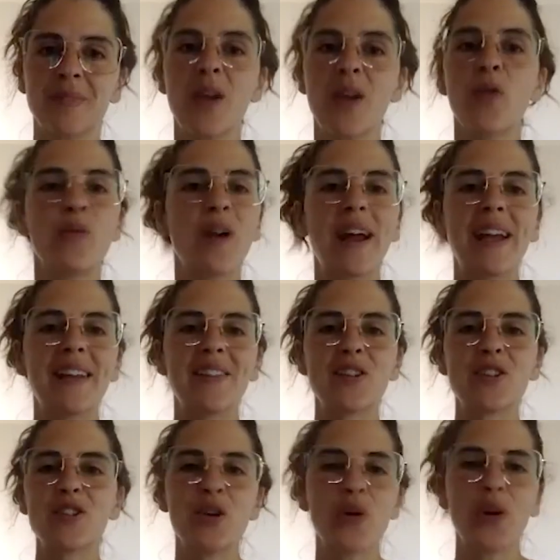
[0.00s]
Right.
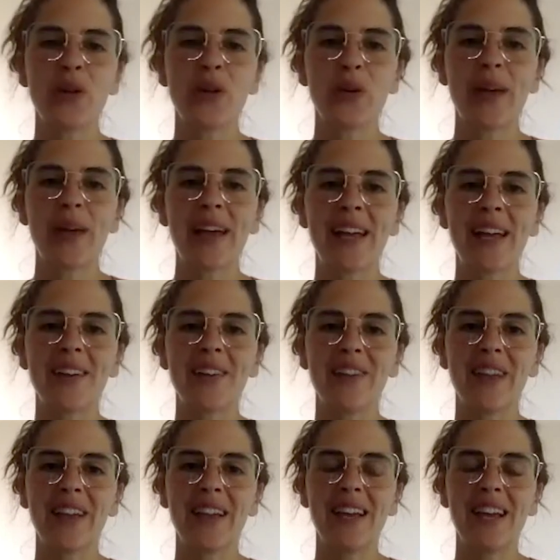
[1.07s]
There's no other way.
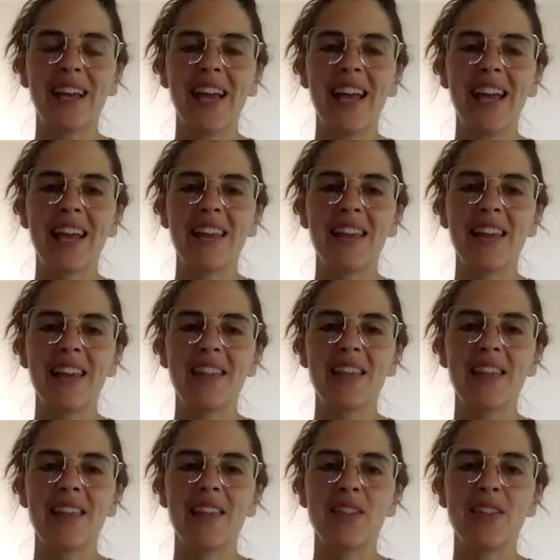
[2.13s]
Right. And I think
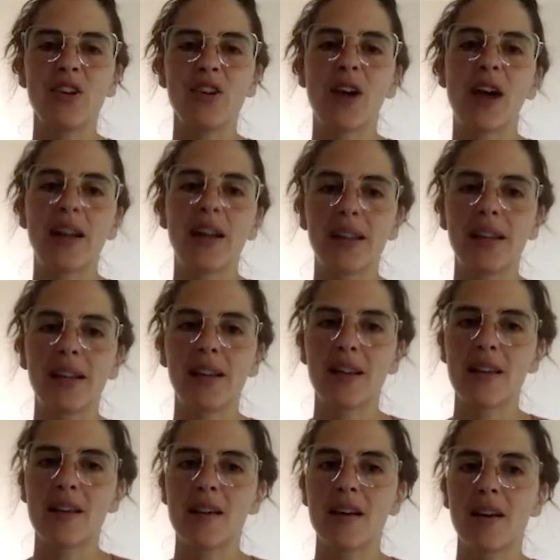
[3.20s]
that you're
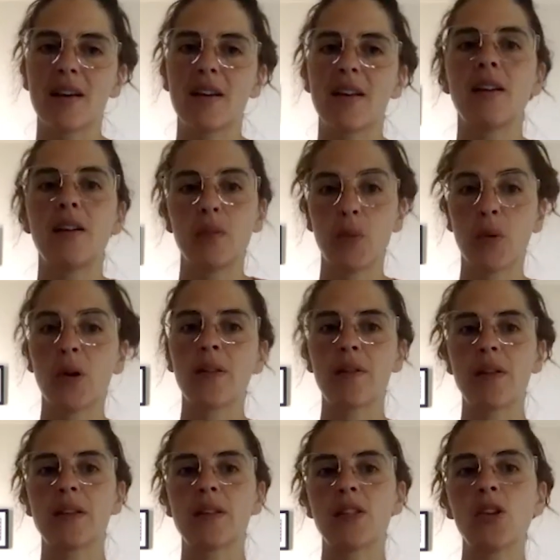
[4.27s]
highlighting an important
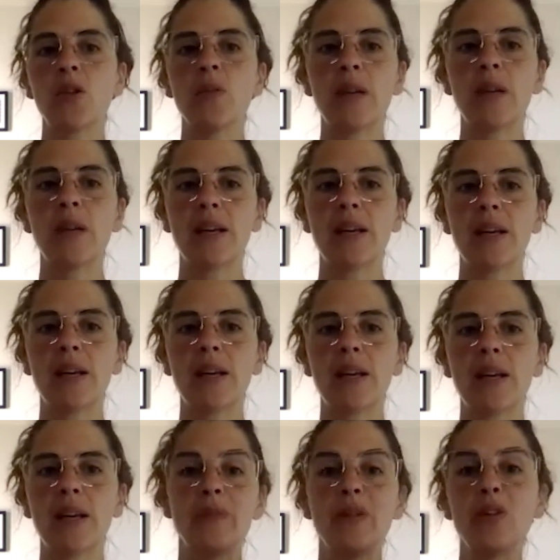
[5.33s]
thing too, because
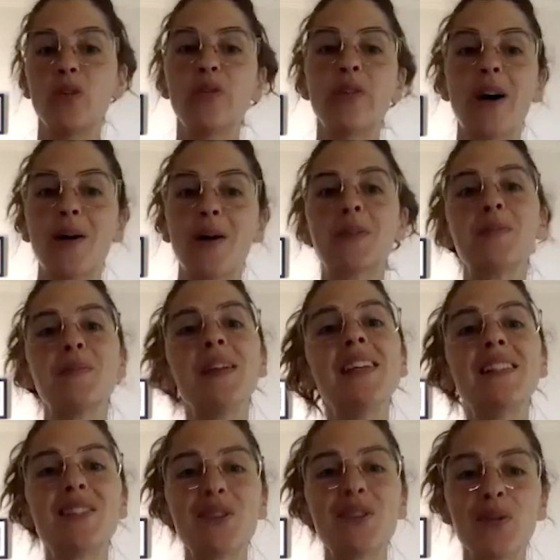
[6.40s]
Jamie, you've helped
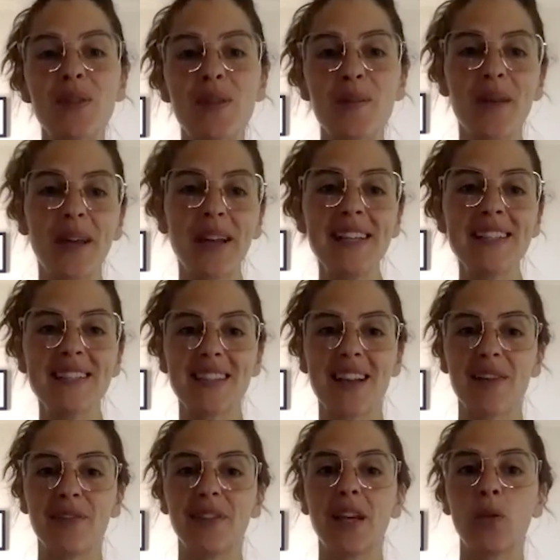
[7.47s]
me too with the money
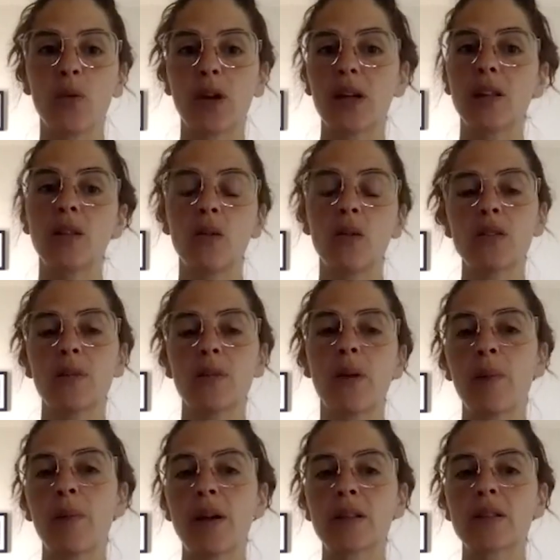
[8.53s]
stuff and like working through some of my
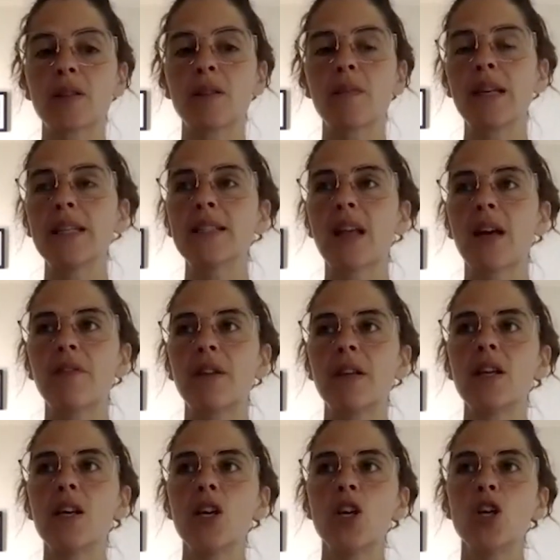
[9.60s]
blocks with the money stuff. And
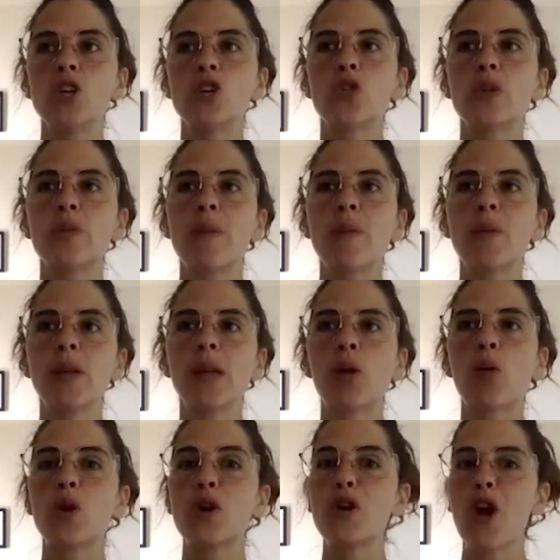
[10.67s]
to remember, like,
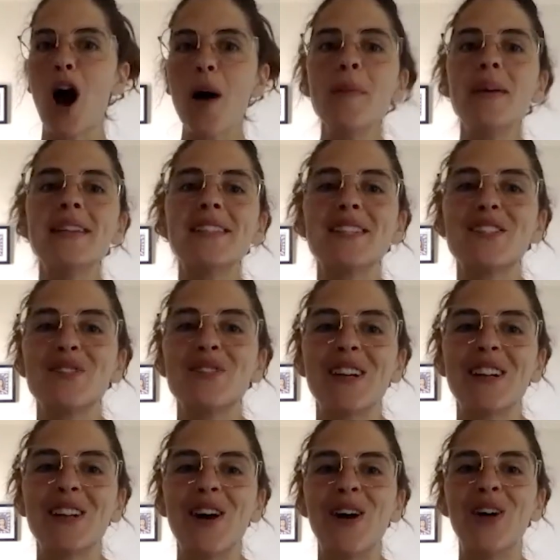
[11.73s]
we're not meant to do it alone.